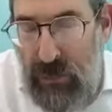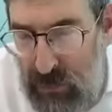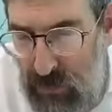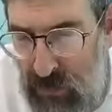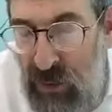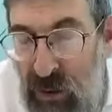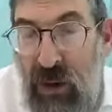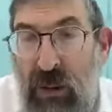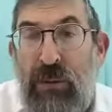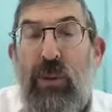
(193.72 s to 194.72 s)
the
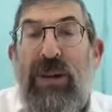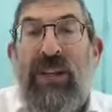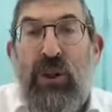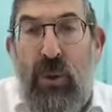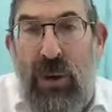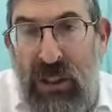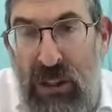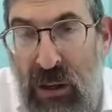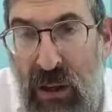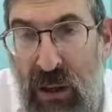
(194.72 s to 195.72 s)
noi
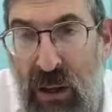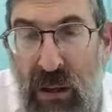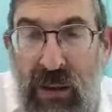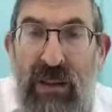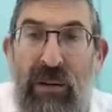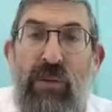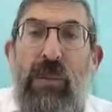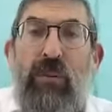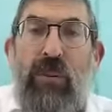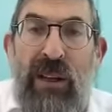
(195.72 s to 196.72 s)
between its horns,
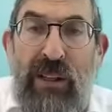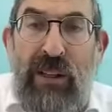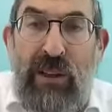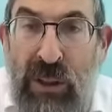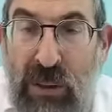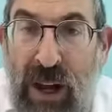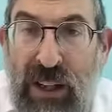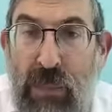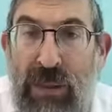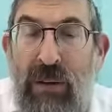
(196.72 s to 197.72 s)
that ribbon between its
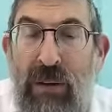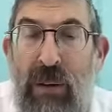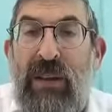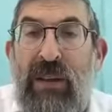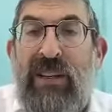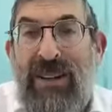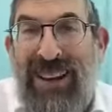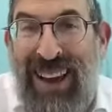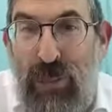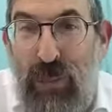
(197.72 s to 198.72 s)
horns, it's mashma that Rabbi Eliezer ben
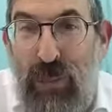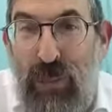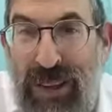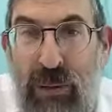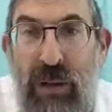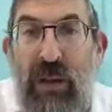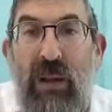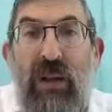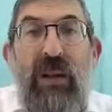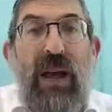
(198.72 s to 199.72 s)
Azariah had one
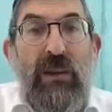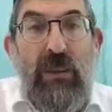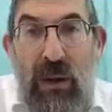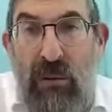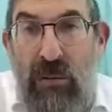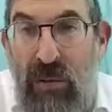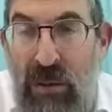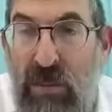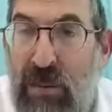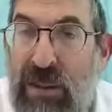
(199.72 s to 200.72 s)
cow. As we
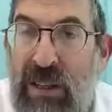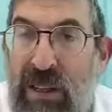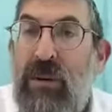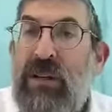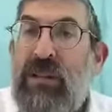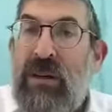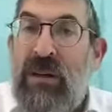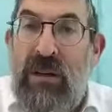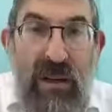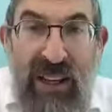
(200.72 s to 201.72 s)
know, Rabbi Eliezer ben
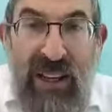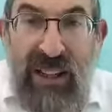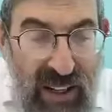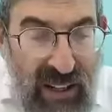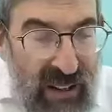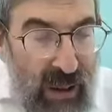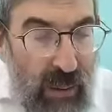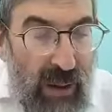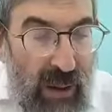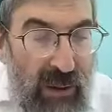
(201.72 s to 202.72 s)
Azariah was
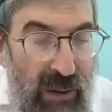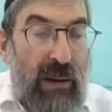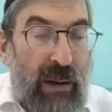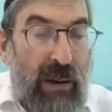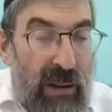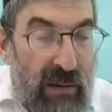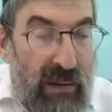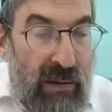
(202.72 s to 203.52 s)
exceedingly wealthy.